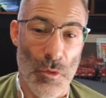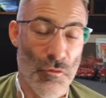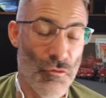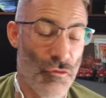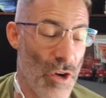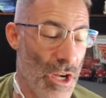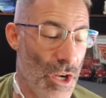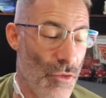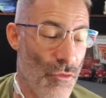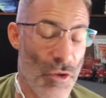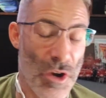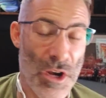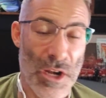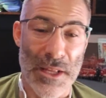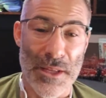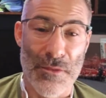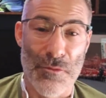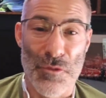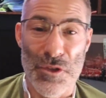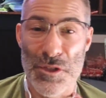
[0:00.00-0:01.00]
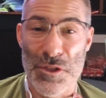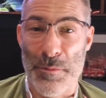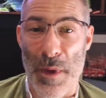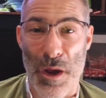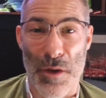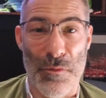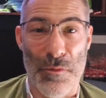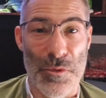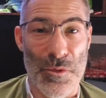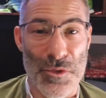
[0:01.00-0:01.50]
Really, really
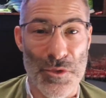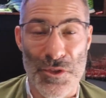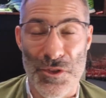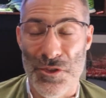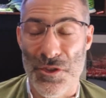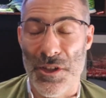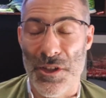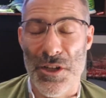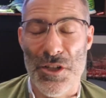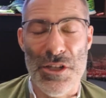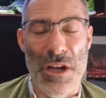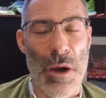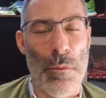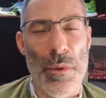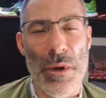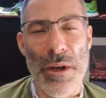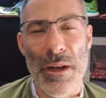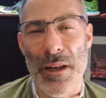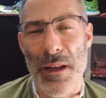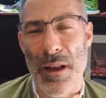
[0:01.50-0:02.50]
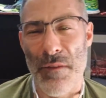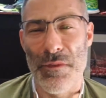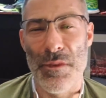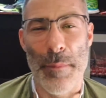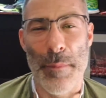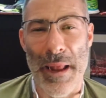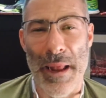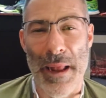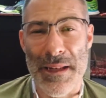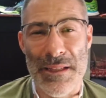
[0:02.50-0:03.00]
respectful to the chat. We love the
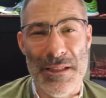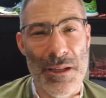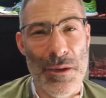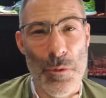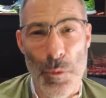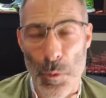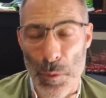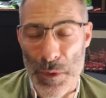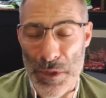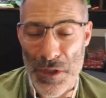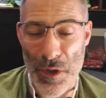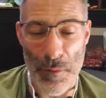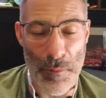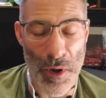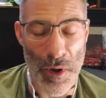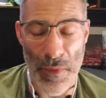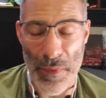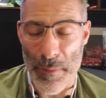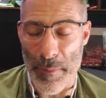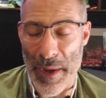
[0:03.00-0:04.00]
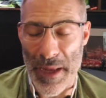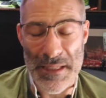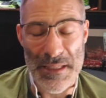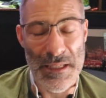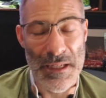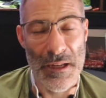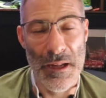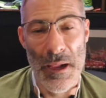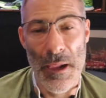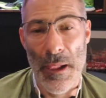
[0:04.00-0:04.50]
banter. We don't mind the
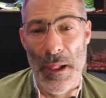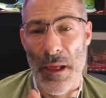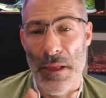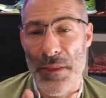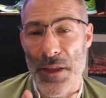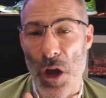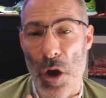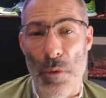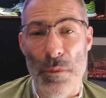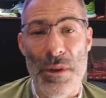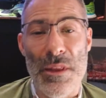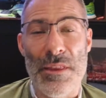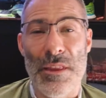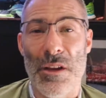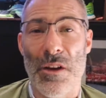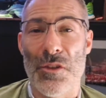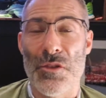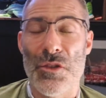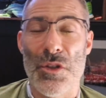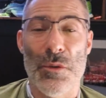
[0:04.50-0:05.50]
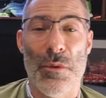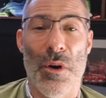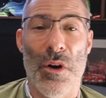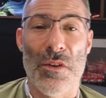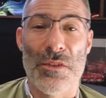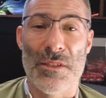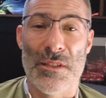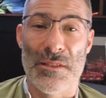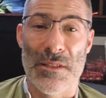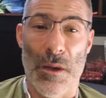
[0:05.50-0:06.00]
banter. The only thing I do
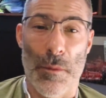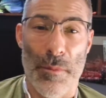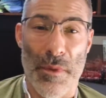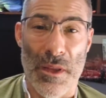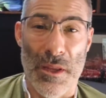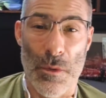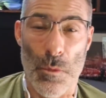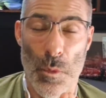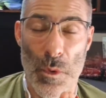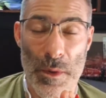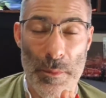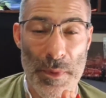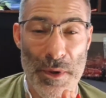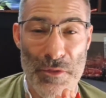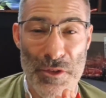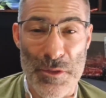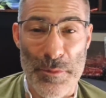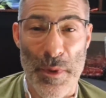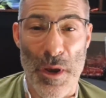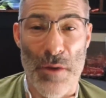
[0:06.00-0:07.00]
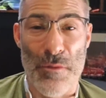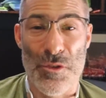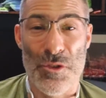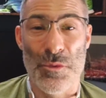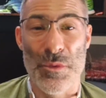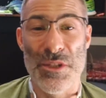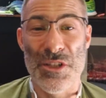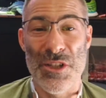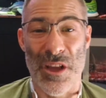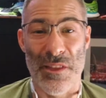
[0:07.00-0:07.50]
ask is that we be respectful
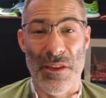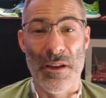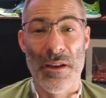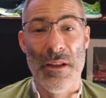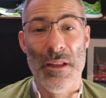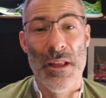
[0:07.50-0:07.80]
to each other.